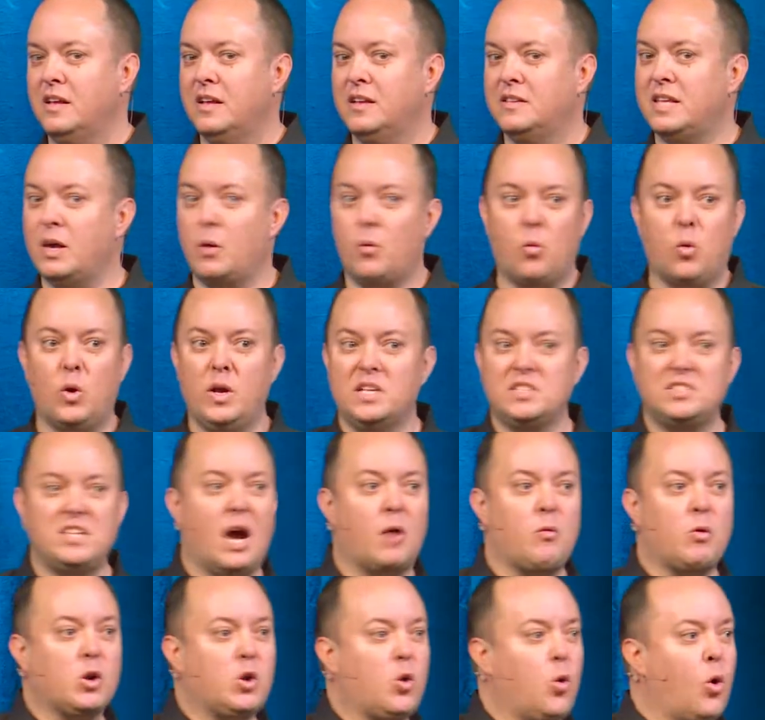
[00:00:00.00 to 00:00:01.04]
that is
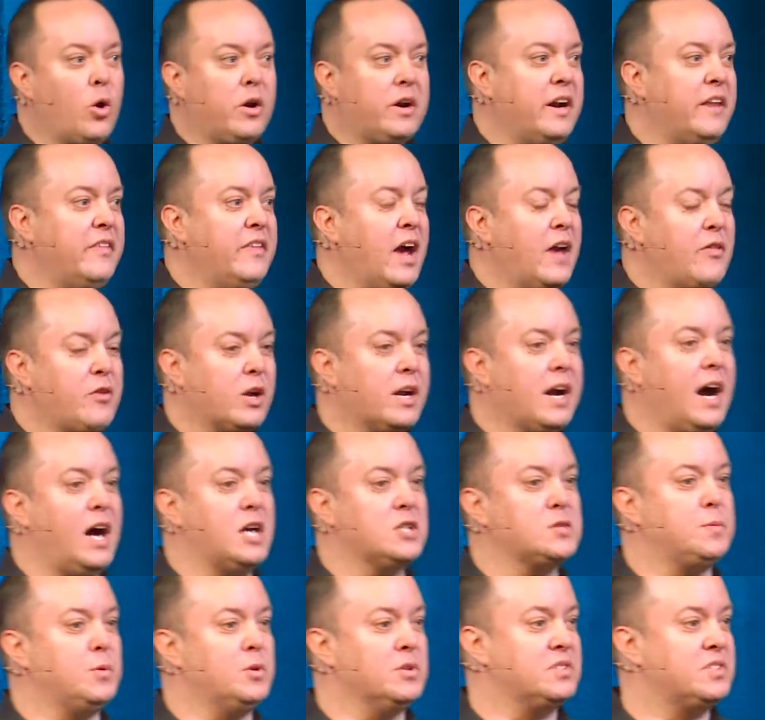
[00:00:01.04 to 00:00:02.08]
not recorded in the other
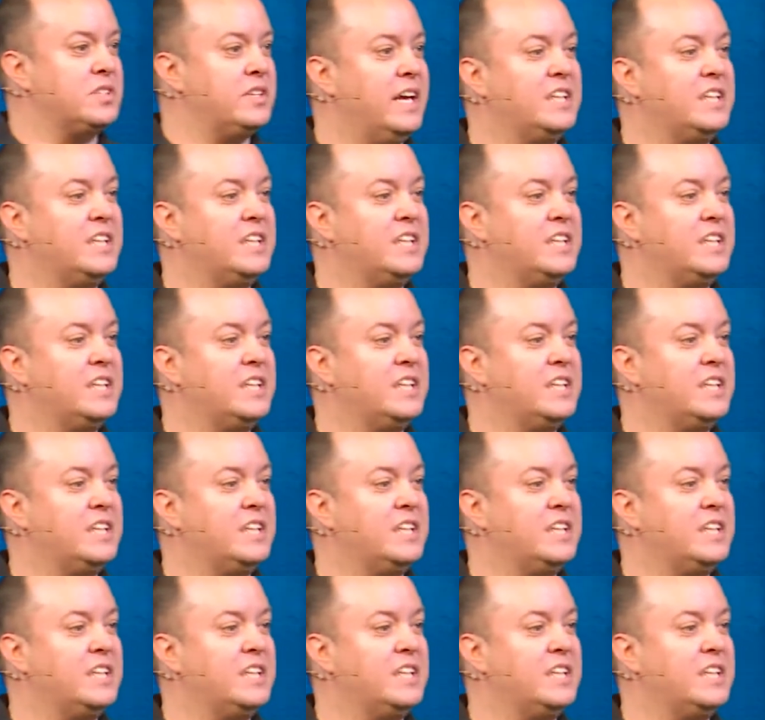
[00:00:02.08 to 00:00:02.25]
gospels.